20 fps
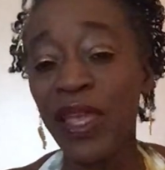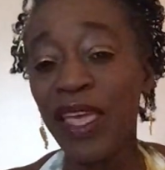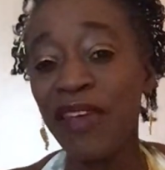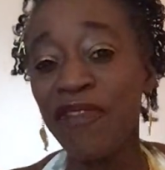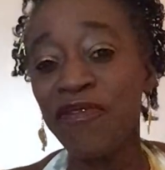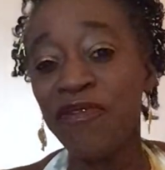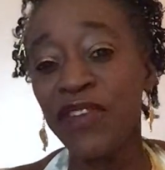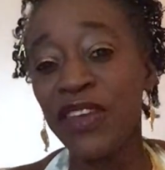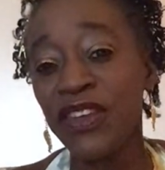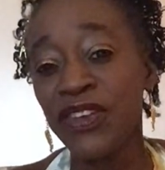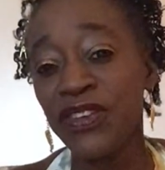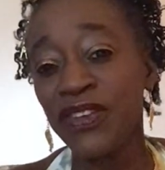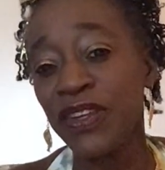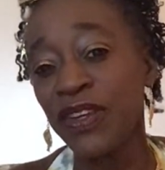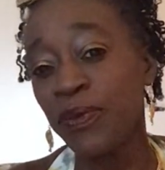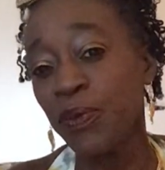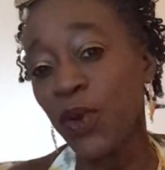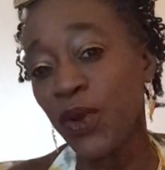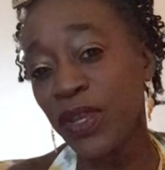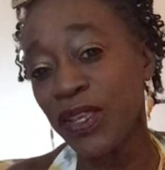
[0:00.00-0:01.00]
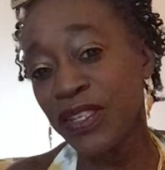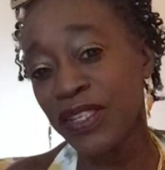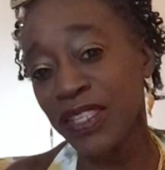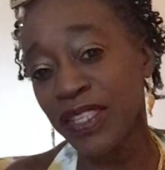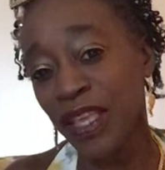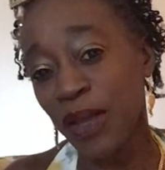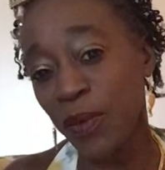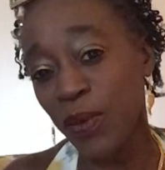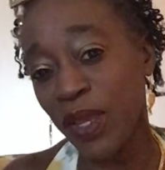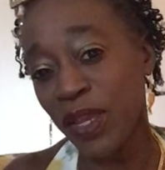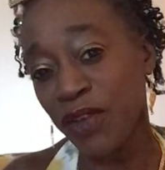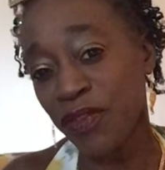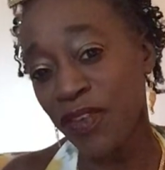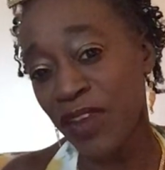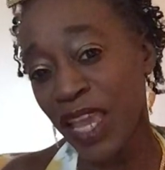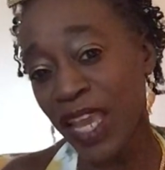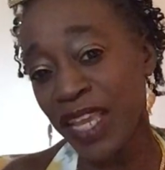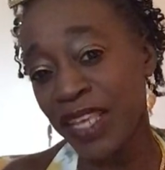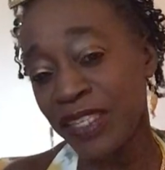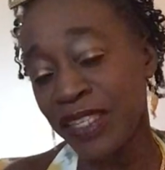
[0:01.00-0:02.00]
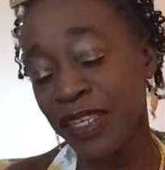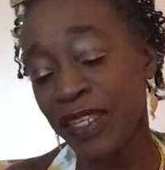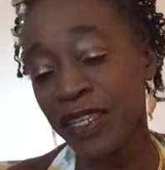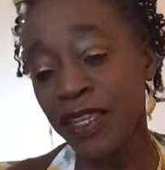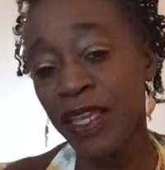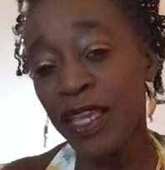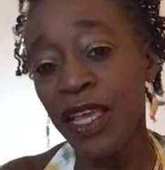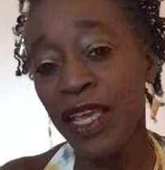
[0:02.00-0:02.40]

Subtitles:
envisioning? What is it that we're creating?